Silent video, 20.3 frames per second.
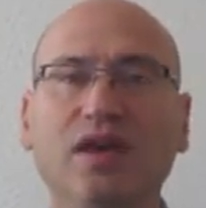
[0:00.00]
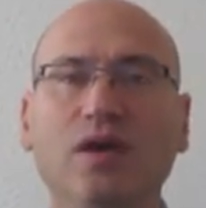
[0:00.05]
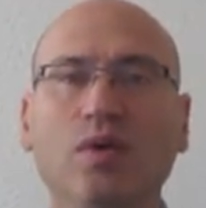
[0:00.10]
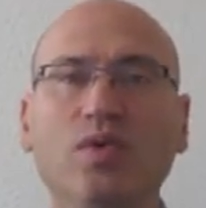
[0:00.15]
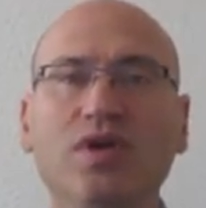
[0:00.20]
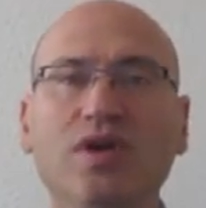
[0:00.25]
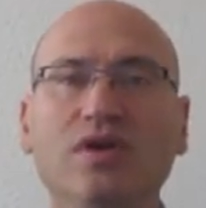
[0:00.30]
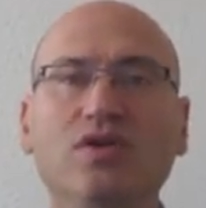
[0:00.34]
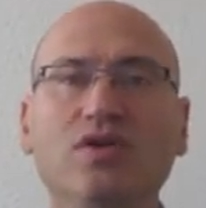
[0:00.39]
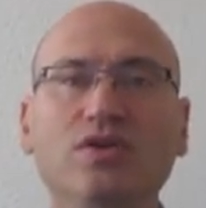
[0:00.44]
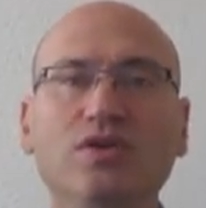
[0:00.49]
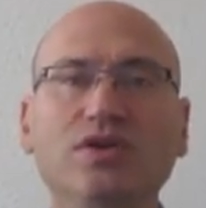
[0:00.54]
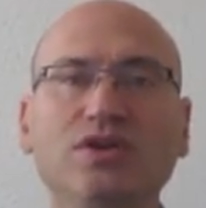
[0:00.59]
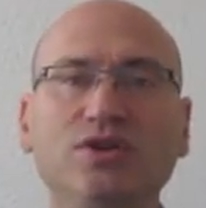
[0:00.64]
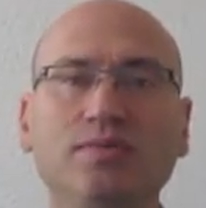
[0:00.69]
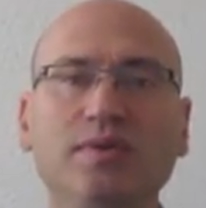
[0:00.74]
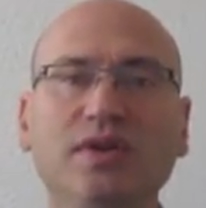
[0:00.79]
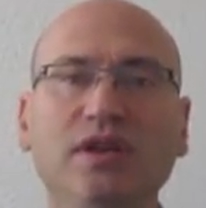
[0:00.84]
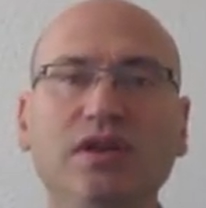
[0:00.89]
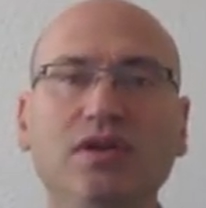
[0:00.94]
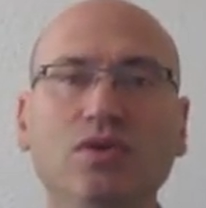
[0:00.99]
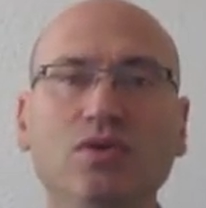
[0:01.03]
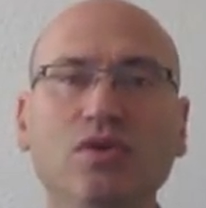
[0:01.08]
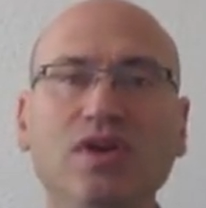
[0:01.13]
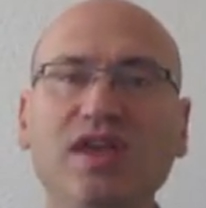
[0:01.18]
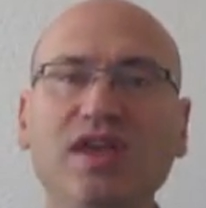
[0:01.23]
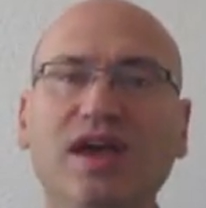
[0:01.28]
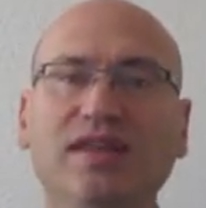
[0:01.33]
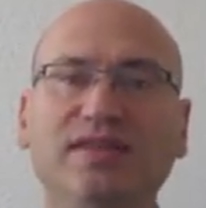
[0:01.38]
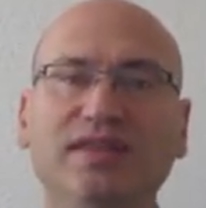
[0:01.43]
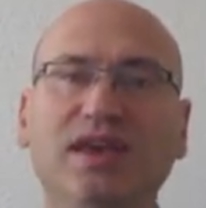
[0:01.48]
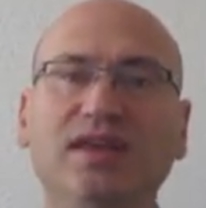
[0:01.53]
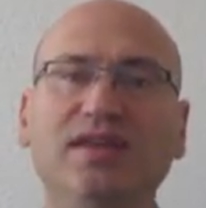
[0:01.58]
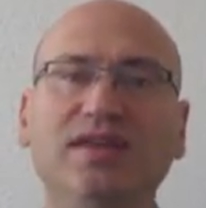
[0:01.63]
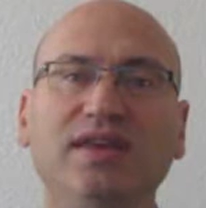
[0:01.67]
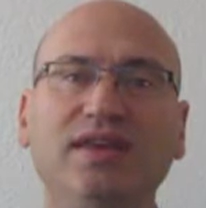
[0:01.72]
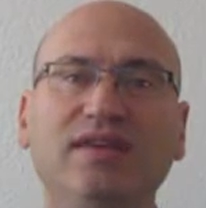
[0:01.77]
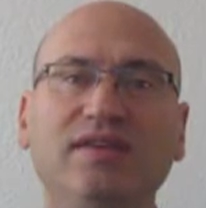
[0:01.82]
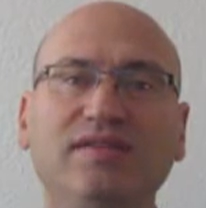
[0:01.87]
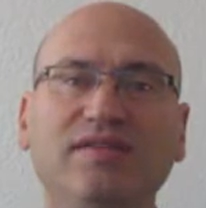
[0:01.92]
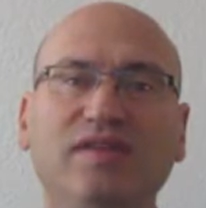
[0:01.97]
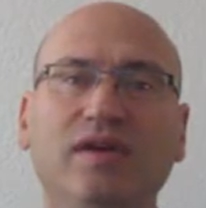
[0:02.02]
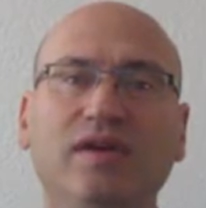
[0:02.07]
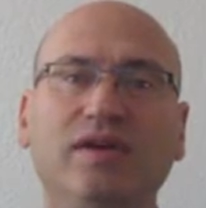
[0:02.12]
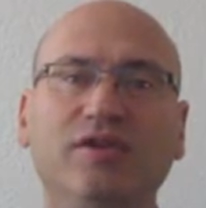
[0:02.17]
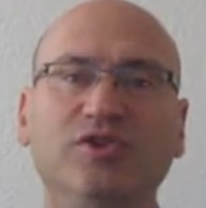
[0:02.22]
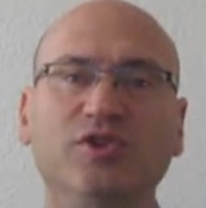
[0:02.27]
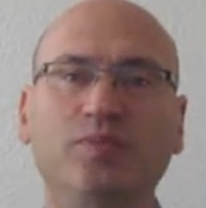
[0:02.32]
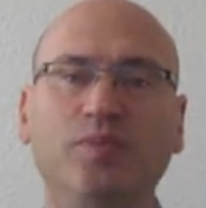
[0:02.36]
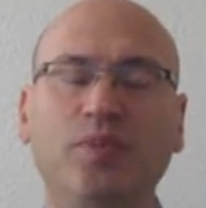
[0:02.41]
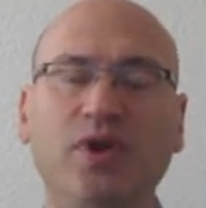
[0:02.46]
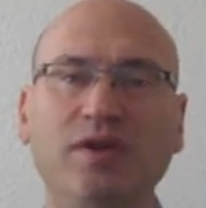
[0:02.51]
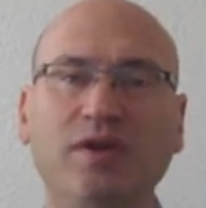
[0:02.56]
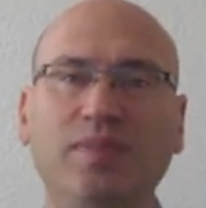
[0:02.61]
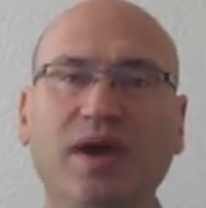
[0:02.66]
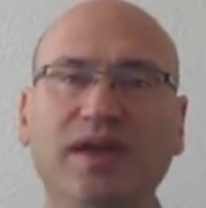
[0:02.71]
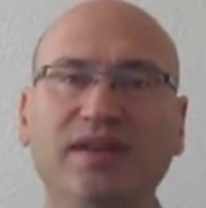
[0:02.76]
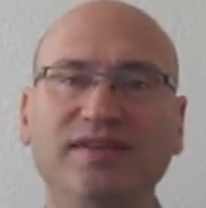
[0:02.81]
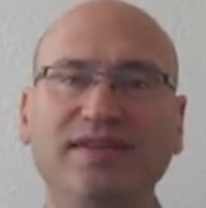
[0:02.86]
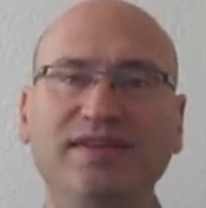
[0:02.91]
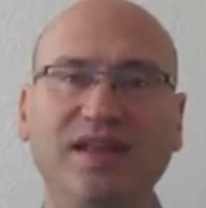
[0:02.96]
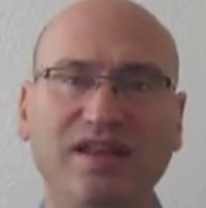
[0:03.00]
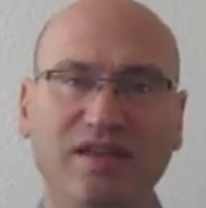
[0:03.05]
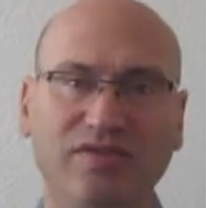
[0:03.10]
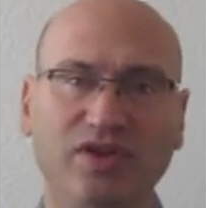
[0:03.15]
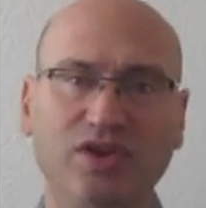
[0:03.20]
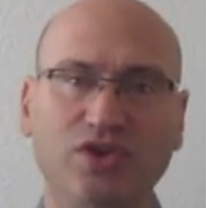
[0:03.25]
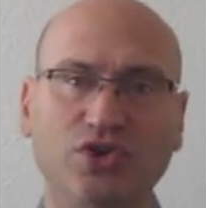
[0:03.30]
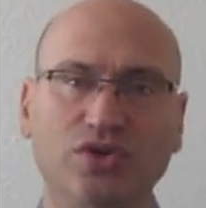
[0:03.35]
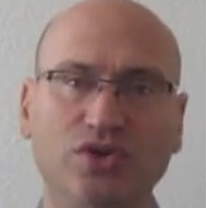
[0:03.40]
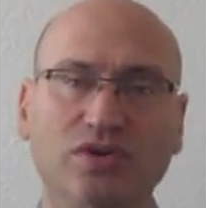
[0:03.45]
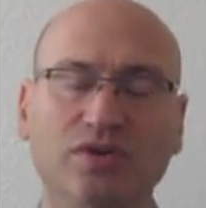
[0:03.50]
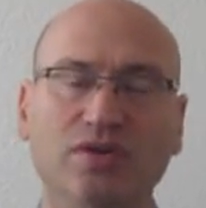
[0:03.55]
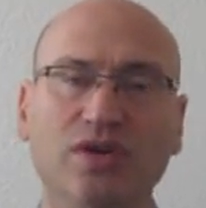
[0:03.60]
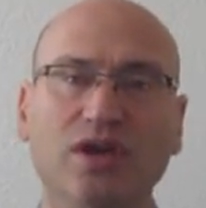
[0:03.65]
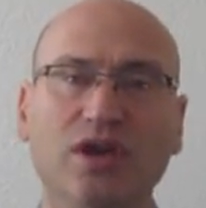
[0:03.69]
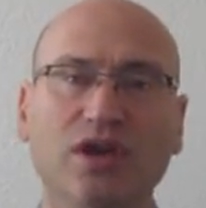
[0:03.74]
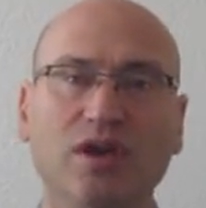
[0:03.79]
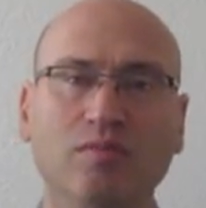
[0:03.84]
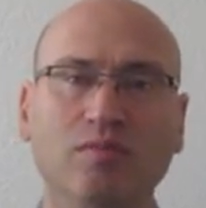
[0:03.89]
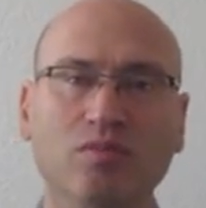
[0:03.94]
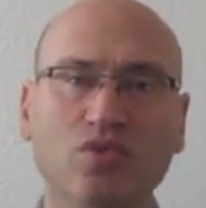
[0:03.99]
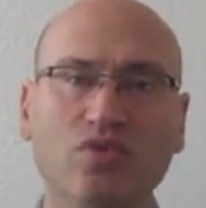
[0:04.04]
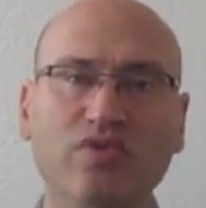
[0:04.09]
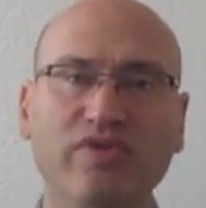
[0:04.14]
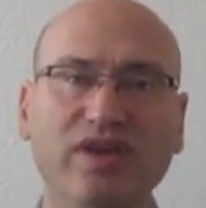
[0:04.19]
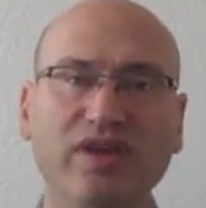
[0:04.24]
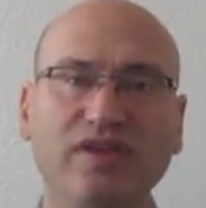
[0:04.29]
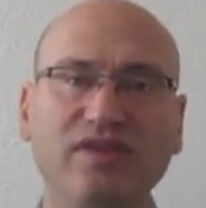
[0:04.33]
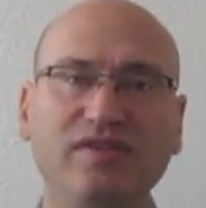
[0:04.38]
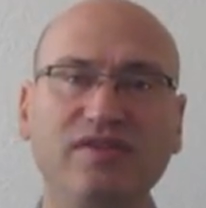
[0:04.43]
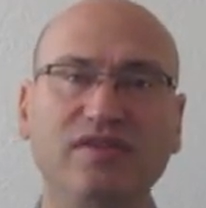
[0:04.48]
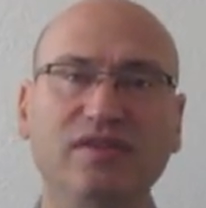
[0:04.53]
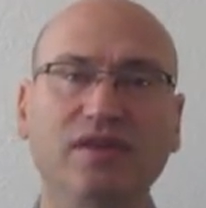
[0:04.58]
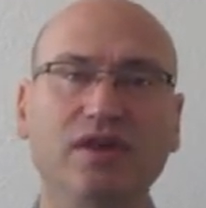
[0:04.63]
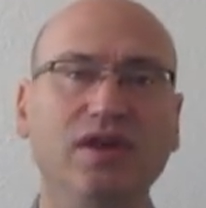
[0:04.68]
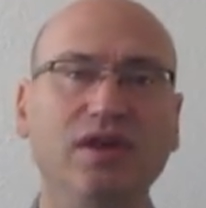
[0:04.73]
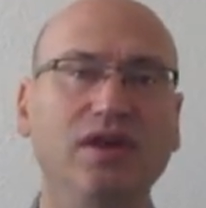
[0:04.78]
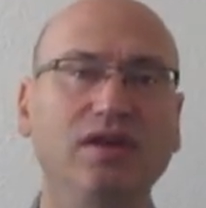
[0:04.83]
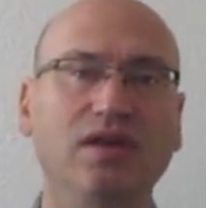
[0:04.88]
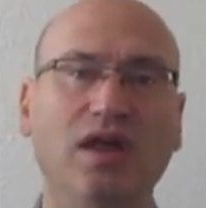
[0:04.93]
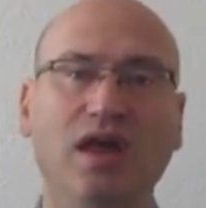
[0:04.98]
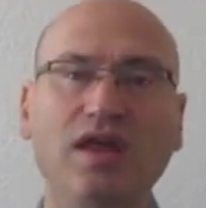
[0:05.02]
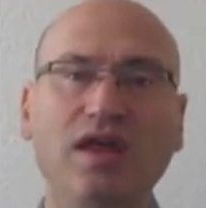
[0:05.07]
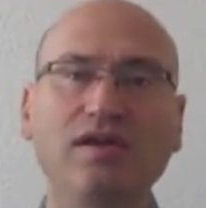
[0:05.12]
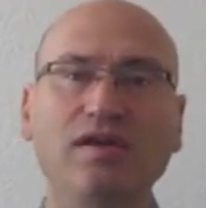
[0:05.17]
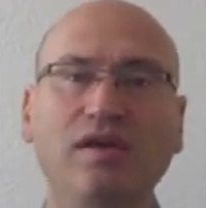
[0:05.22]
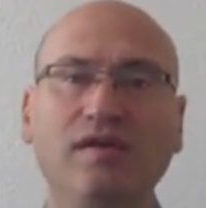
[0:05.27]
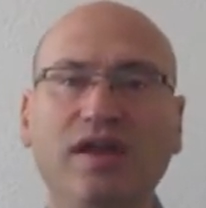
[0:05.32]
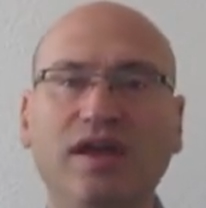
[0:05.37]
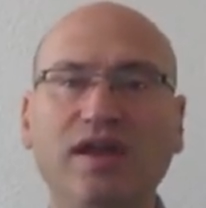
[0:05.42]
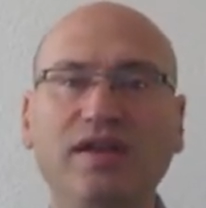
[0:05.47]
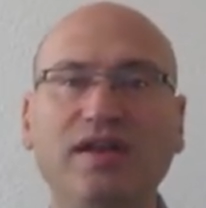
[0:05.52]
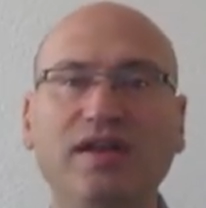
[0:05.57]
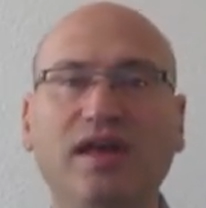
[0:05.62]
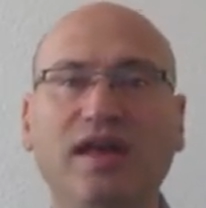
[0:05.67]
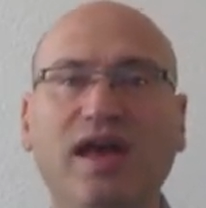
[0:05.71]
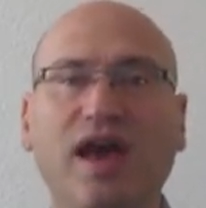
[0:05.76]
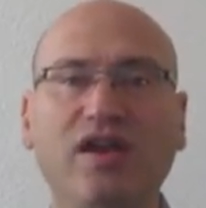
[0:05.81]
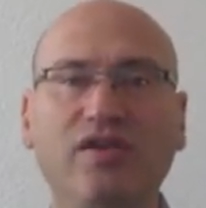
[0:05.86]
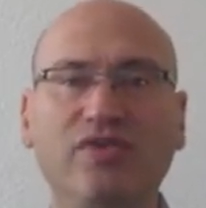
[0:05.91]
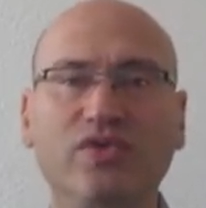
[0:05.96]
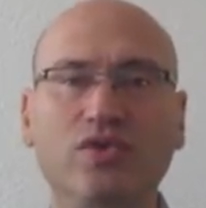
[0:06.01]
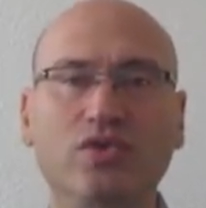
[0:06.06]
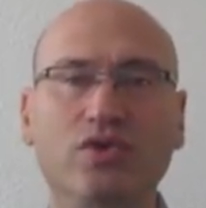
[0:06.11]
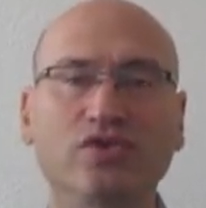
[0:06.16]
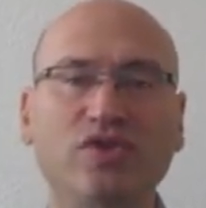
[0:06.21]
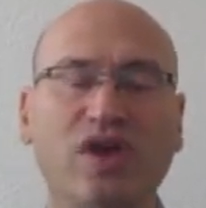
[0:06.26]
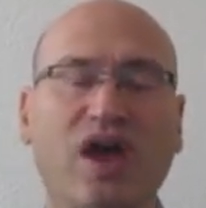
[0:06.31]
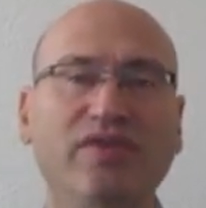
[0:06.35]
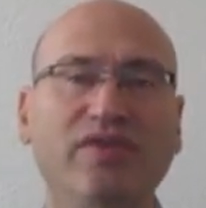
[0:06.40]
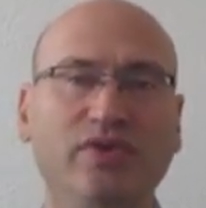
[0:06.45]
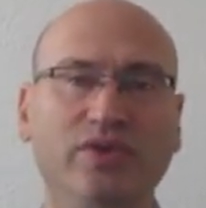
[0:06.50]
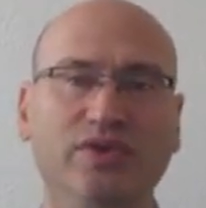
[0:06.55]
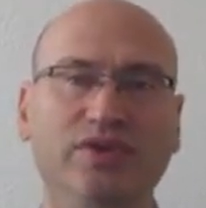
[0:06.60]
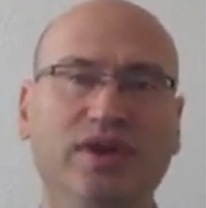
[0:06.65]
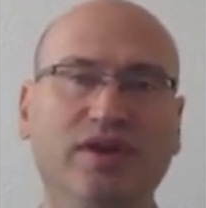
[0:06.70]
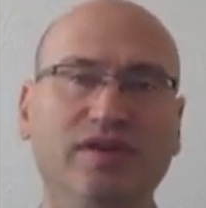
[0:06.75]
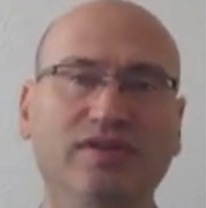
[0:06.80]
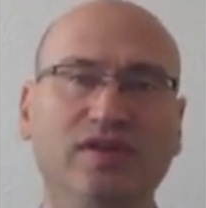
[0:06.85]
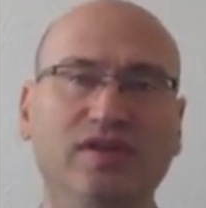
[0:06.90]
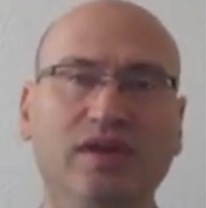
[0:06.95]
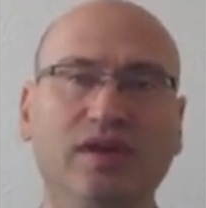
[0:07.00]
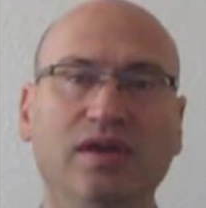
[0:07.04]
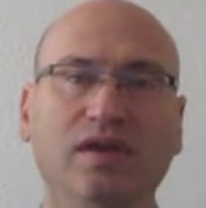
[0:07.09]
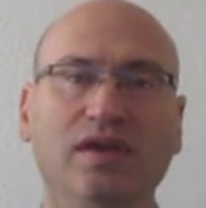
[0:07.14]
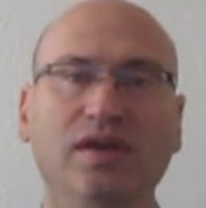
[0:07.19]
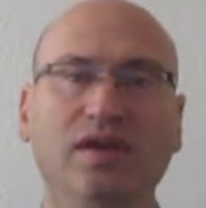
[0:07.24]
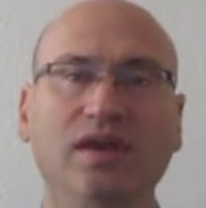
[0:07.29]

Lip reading: we are going to be looking at the ideas that are spread by television, movies, the internet, and of course advertising.